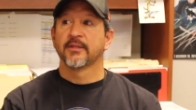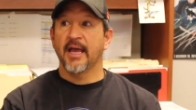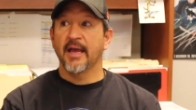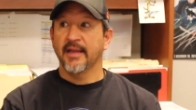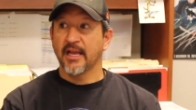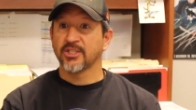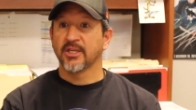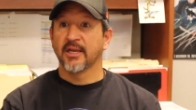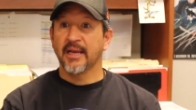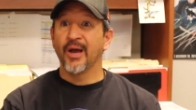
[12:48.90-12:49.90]
That
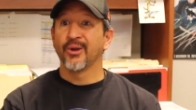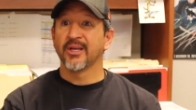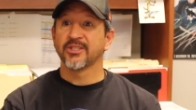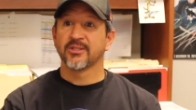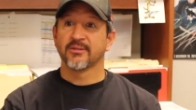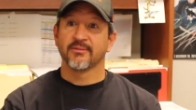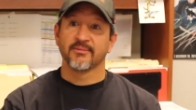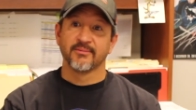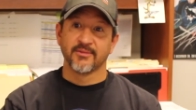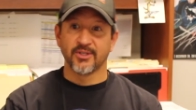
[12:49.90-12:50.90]
actually allowed us
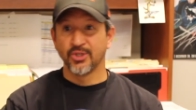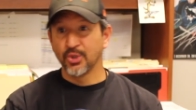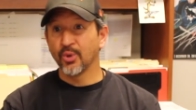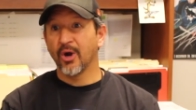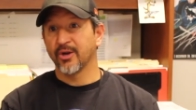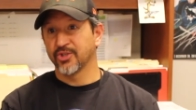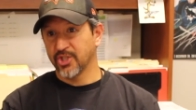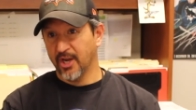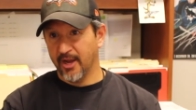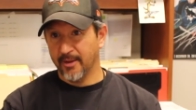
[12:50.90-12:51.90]
to do our
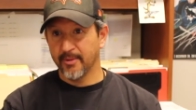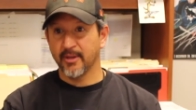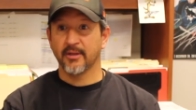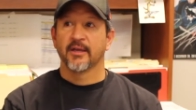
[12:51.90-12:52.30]
job,